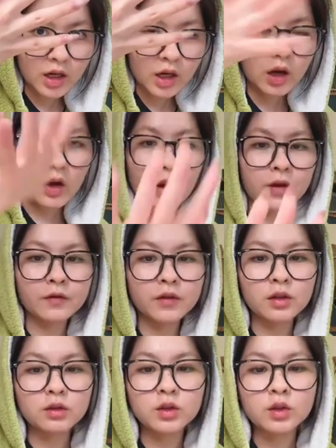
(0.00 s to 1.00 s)
Oh, I
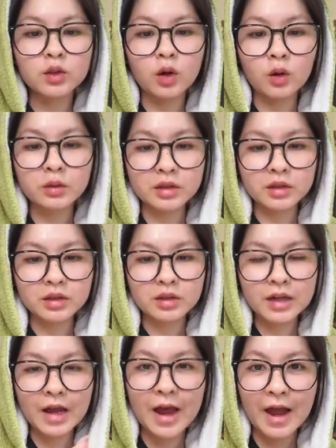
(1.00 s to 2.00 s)
feel so good
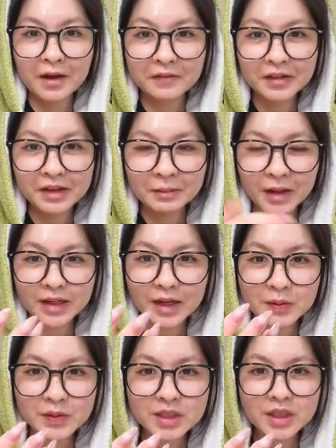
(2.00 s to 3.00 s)
having my
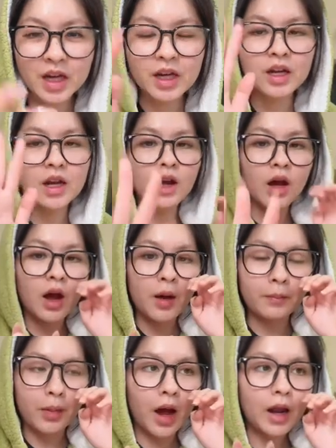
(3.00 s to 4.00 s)
nails done,
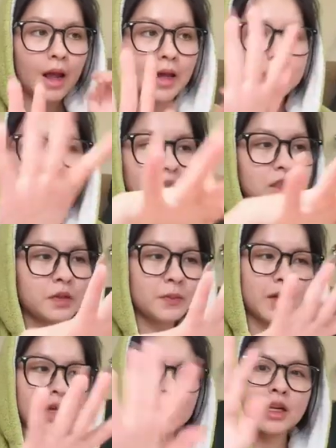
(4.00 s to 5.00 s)
but I think it's
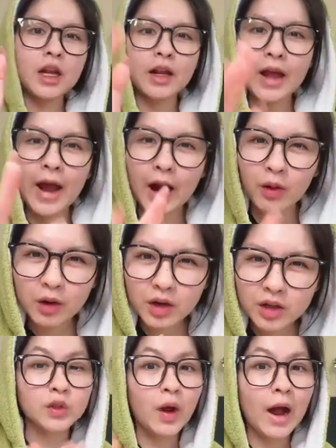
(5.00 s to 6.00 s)
been an hour,
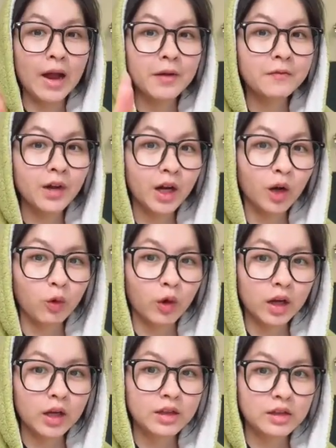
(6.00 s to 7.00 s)
so I am very
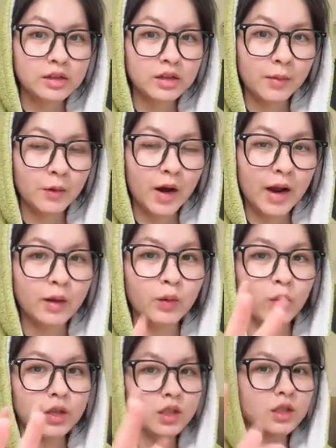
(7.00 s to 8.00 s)
quick this time around,
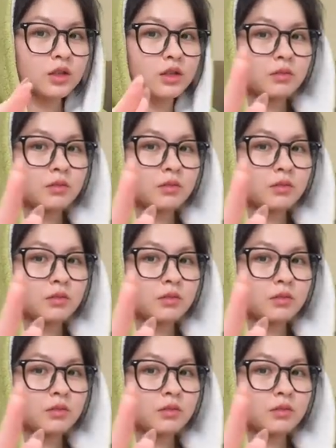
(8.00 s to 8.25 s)
which is